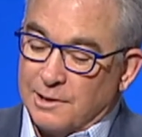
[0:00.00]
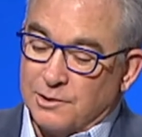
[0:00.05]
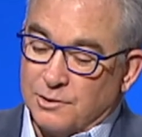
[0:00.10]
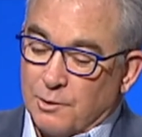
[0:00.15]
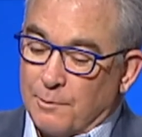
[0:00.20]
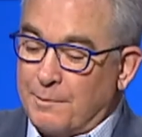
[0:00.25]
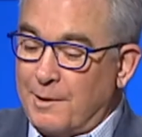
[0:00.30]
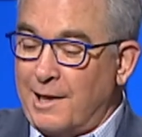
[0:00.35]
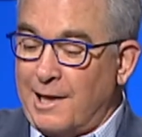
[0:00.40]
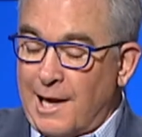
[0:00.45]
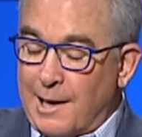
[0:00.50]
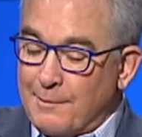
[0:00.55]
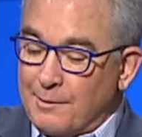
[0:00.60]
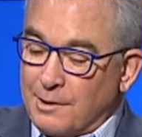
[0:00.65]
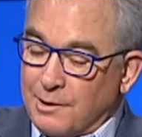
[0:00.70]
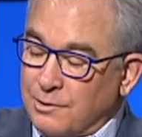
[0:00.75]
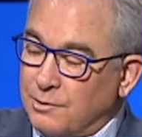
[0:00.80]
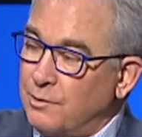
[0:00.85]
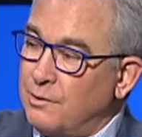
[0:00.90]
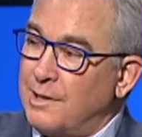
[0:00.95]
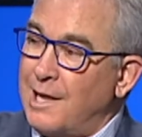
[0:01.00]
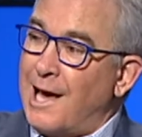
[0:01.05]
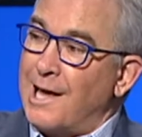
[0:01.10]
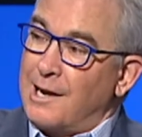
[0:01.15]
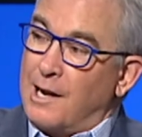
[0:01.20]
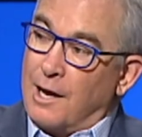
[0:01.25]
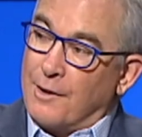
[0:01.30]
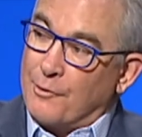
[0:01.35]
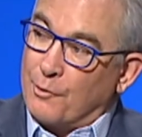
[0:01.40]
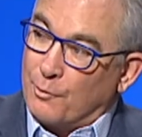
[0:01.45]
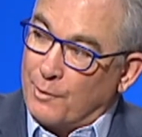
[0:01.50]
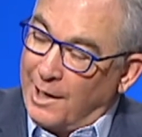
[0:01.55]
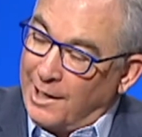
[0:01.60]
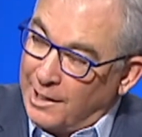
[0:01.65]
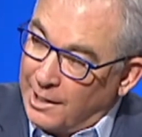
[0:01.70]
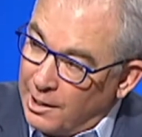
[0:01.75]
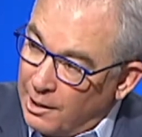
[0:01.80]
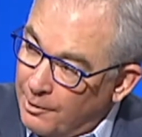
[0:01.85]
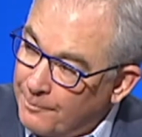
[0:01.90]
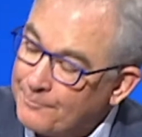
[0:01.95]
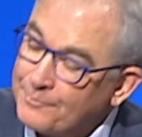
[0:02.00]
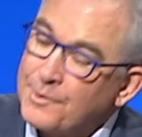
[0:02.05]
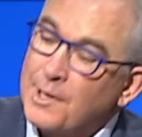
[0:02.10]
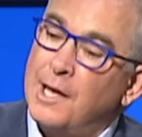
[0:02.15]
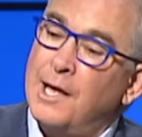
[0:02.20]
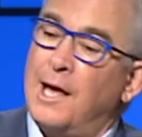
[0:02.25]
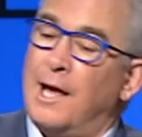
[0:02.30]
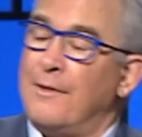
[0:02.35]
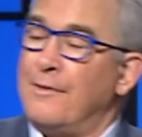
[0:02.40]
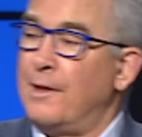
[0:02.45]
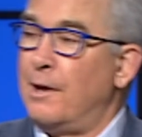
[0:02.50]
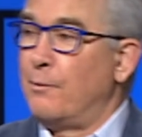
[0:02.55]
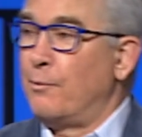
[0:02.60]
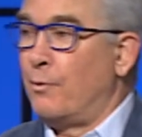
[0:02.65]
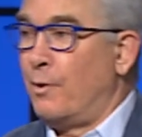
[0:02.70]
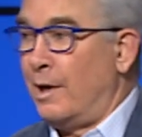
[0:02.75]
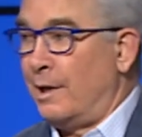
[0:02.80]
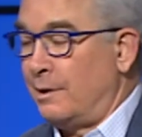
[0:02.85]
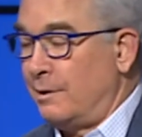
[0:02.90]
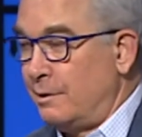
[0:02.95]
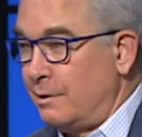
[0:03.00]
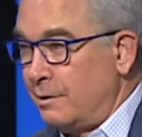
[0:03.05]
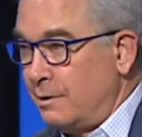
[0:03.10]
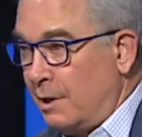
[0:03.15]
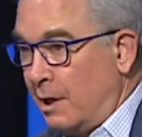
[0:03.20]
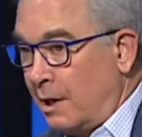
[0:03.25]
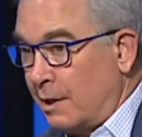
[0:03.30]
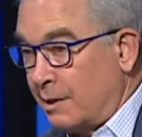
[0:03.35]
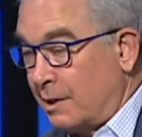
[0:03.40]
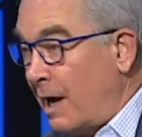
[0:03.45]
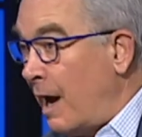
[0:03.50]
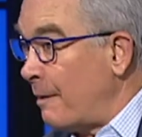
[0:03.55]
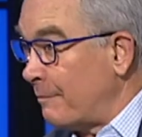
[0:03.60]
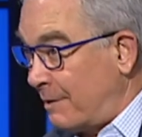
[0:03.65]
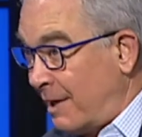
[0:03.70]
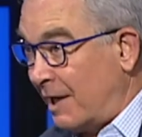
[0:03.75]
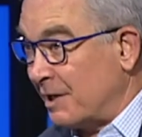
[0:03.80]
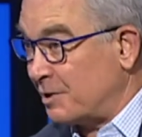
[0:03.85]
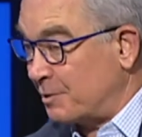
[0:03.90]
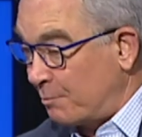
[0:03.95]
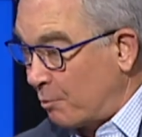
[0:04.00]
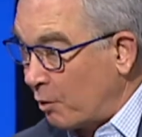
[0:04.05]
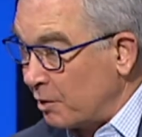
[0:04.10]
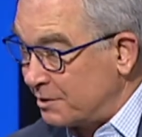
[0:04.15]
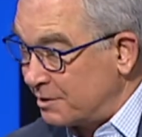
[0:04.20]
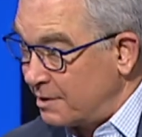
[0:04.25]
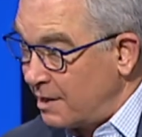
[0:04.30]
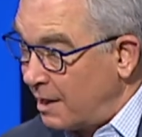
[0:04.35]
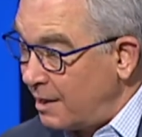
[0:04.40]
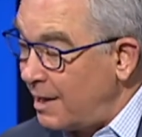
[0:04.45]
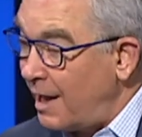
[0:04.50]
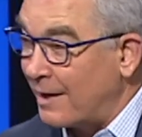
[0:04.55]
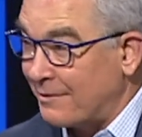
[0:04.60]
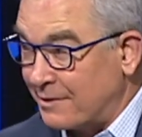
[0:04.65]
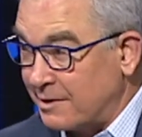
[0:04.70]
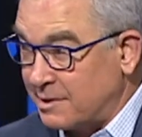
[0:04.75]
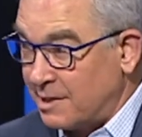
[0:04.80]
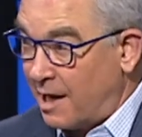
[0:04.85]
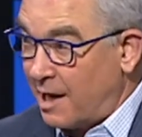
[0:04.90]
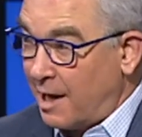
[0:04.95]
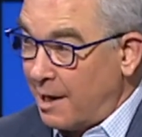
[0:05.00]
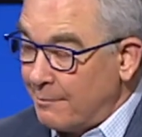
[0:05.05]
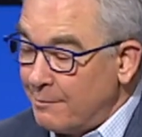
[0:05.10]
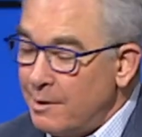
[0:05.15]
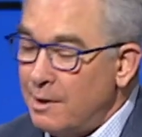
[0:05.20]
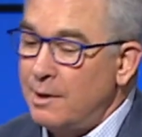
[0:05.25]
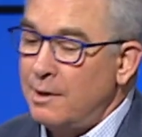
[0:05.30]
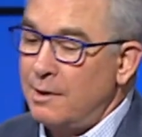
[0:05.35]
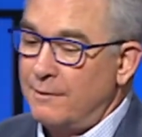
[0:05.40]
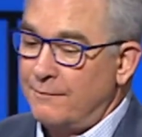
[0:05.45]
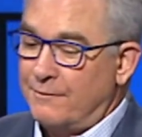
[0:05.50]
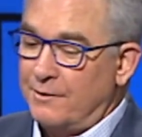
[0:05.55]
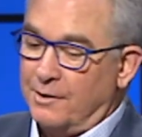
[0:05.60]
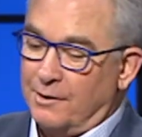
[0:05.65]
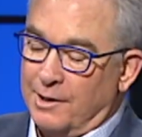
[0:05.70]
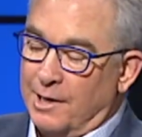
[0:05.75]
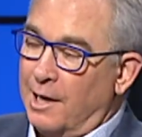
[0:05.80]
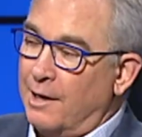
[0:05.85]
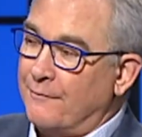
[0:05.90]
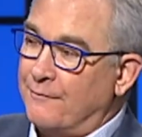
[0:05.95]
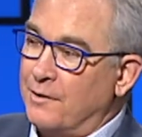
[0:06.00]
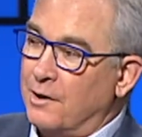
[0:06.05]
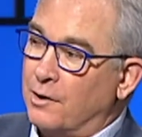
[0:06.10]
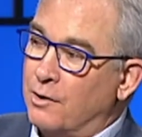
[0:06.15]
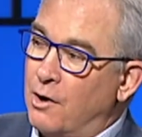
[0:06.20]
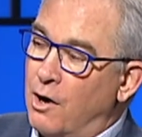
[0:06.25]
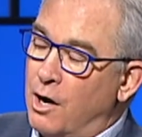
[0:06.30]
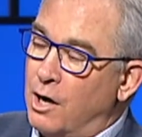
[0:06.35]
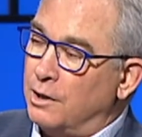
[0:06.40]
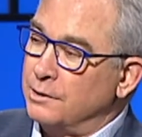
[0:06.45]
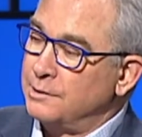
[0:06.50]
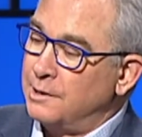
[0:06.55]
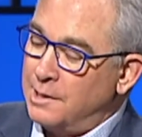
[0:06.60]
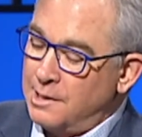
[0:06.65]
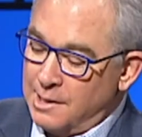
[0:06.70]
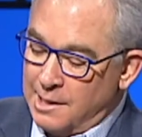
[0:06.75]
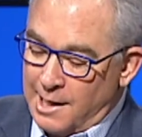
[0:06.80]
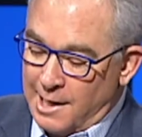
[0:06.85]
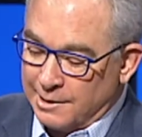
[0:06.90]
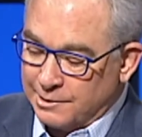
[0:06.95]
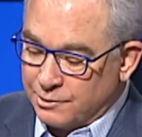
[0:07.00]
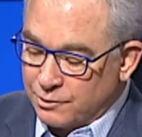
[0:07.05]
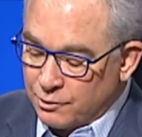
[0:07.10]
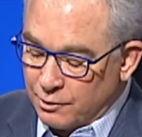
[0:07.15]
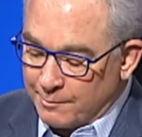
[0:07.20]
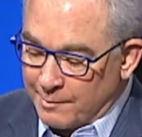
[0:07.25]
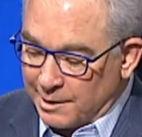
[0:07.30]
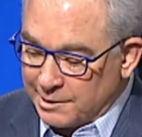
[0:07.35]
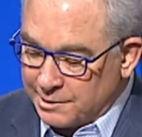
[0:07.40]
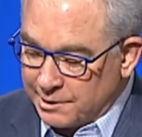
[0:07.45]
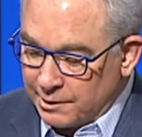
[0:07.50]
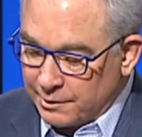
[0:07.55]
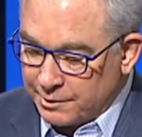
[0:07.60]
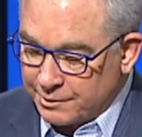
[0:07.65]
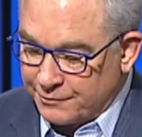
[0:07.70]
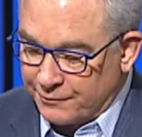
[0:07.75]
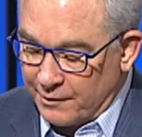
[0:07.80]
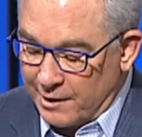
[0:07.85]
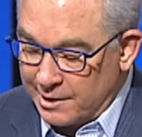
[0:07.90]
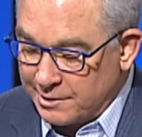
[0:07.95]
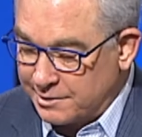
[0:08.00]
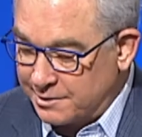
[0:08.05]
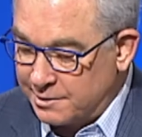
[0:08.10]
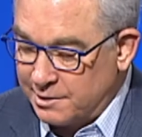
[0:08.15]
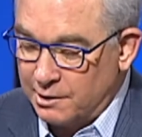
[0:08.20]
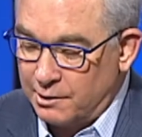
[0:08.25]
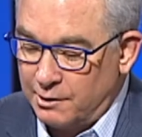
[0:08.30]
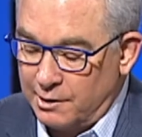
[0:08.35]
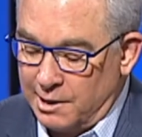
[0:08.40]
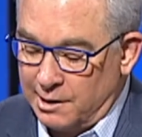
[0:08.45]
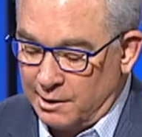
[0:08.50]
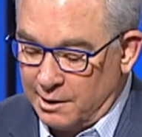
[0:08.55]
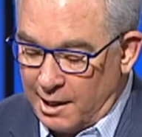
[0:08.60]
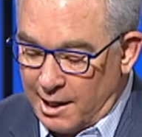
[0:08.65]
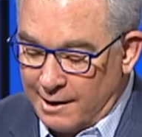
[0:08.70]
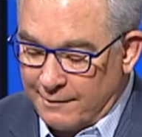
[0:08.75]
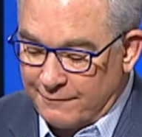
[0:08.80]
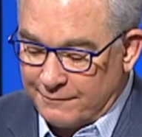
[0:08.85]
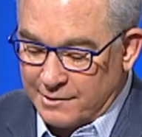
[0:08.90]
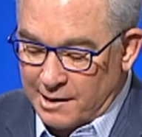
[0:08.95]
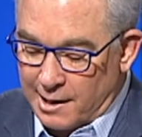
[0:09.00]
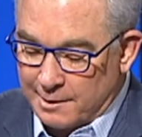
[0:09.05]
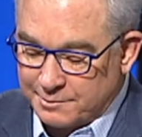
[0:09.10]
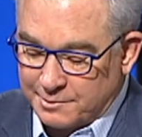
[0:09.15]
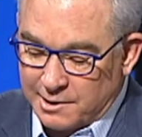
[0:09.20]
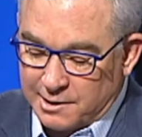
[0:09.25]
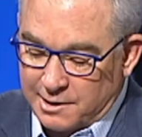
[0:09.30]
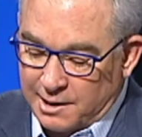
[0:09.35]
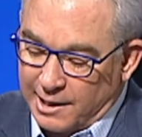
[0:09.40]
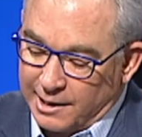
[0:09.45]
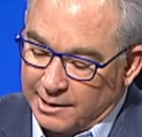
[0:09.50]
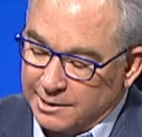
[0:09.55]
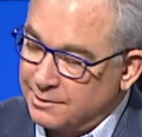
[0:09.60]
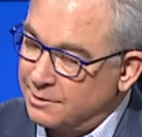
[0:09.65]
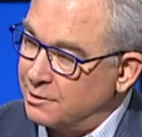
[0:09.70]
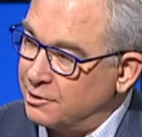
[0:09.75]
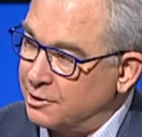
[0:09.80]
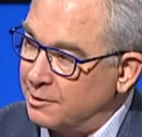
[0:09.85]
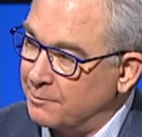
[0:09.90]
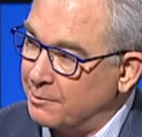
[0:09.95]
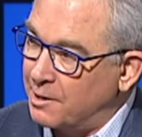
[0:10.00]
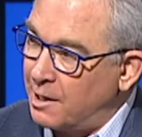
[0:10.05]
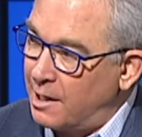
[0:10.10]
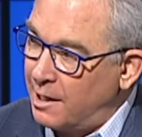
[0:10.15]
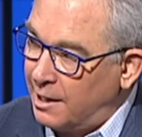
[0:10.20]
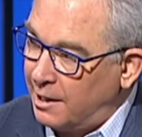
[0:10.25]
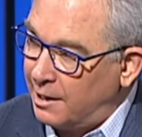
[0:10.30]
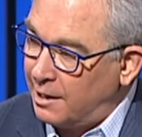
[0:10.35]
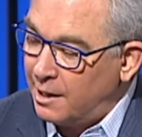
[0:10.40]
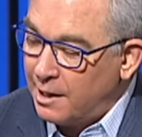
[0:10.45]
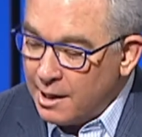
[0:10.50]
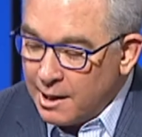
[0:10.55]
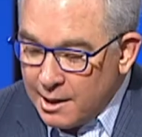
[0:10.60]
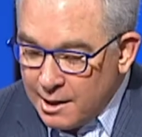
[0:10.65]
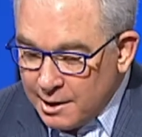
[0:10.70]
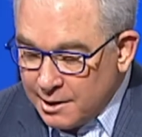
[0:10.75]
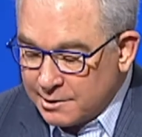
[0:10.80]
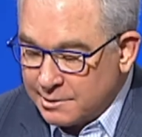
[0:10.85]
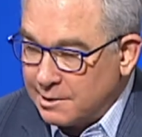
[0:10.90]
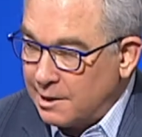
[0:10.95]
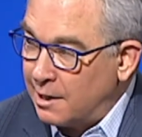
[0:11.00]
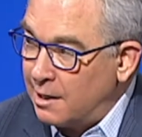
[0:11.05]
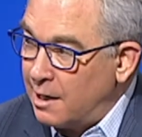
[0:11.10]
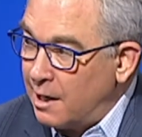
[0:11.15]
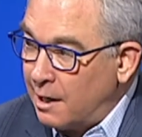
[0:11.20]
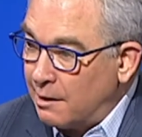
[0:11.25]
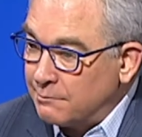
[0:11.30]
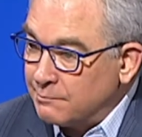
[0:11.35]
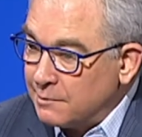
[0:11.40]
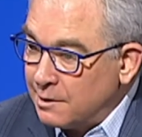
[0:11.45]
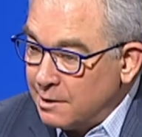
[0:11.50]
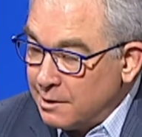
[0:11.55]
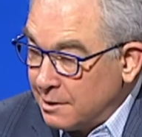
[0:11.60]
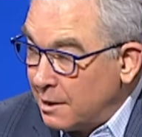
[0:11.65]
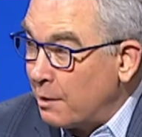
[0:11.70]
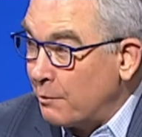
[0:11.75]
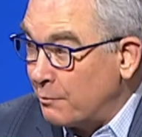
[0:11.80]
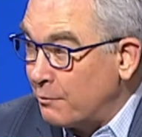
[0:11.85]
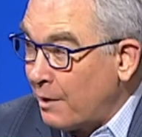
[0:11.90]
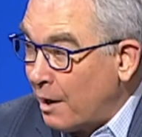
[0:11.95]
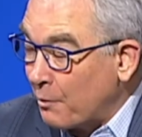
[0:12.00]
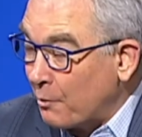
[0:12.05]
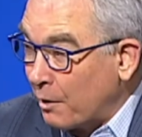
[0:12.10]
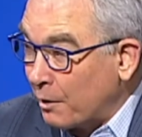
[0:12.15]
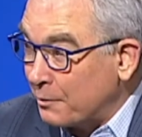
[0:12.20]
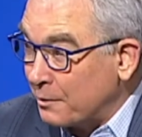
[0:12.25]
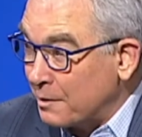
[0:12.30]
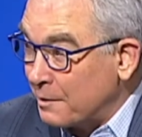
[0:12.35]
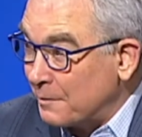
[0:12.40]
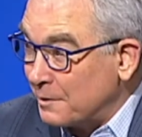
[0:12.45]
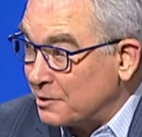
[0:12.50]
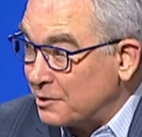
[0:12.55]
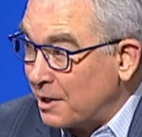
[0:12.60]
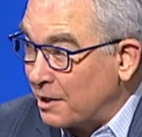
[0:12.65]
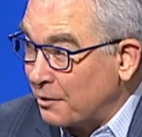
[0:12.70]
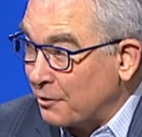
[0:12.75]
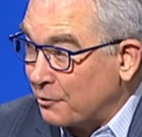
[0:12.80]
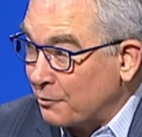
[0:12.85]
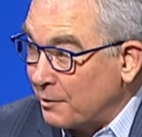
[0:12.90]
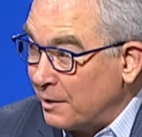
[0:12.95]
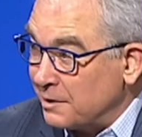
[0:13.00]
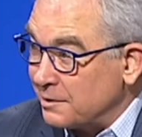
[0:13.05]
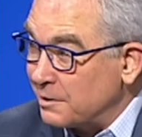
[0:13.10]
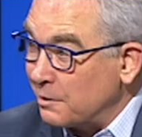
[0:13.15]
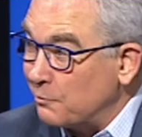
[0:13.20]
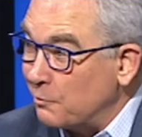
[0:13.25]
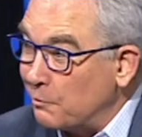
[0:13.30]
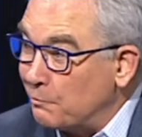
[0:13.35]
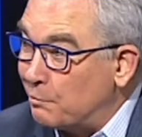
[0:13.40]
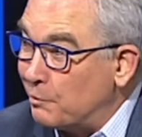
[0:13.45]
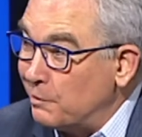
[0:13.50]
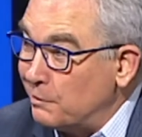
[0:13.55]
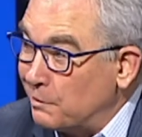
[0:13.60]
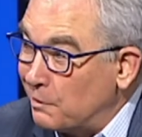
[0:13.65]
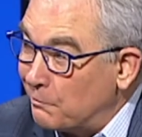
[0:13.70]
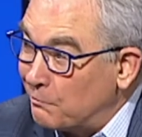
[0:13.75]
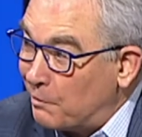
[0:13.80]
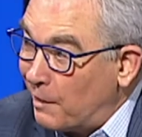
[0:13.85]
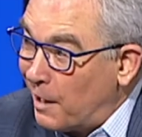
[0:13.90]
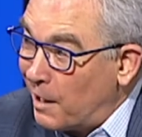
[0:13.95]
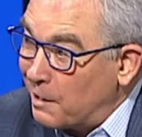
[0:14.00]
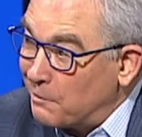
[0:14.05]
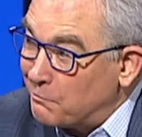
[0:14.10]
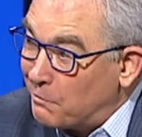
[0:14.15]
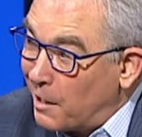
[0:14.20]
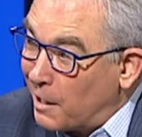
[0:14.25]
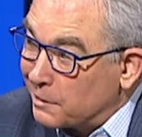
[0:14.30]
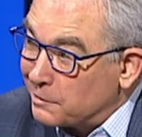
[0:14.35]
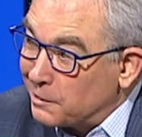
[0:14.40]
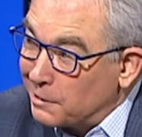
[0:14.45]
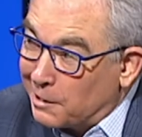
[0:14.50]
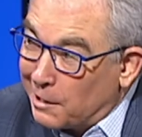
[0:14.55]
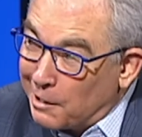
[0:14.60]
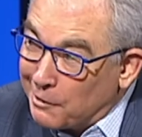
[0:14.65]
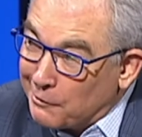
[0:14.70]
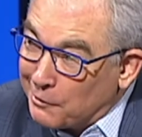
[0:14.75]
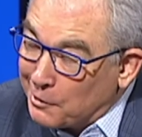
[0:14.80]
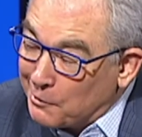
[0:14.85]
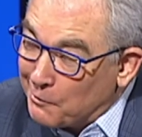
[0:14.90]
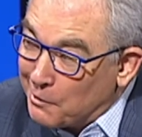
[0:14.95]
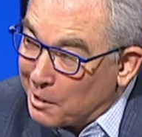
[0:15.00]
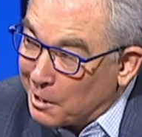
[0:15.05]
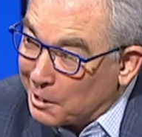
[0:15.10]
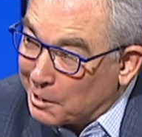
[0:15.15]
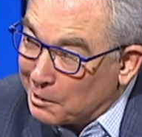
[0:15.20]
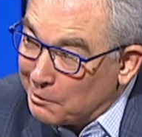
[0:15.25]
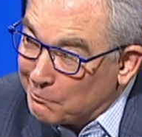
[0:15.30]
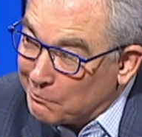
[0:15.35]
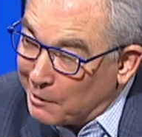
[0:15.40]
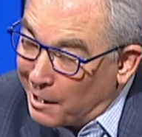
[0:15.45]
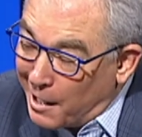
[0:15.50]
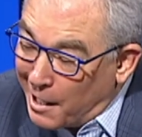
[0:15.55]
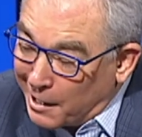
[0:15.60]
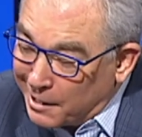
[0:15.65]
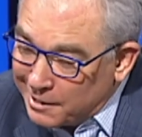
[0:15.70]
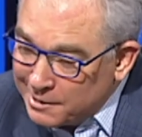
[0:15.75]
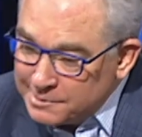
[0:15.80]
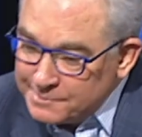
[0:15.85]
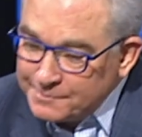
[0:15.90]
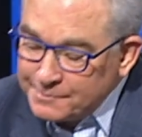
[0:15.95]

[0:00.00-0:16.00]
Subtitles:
So being able to do that on the radio, and then when Comcast Sportsnet at the time, Philadelphia called, and two of my dearest friends still in life, Tom Stathakis and Jim Cudahy, said, I work with them at Channel 3, said, we're putting a band back together. You want to come back?